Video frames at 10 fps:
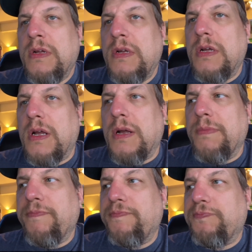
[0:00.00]

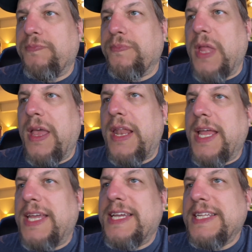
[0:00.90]
and I
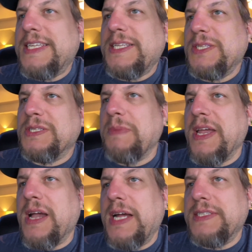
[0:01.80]
can continue to
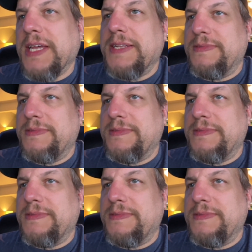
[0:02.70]
make content.